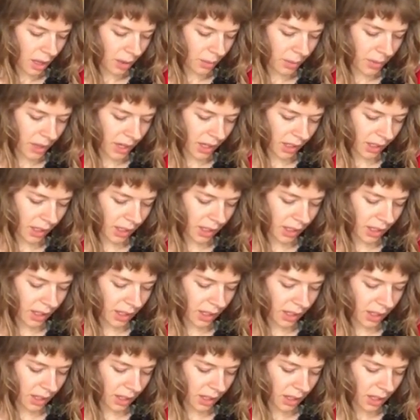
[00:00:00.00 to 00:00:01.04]
I'm gonna
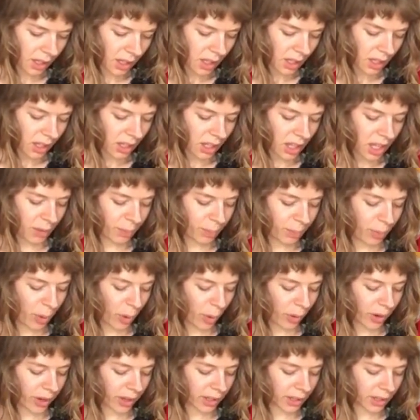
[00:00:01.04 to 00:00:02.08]
keep
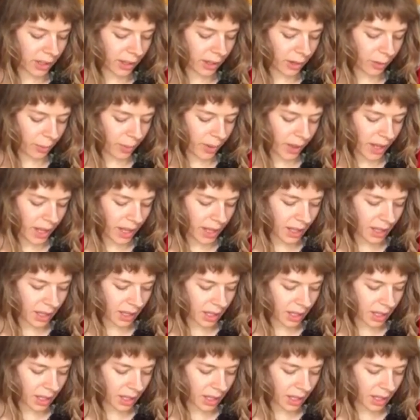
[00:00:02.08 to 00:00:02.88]
pouring a little bit.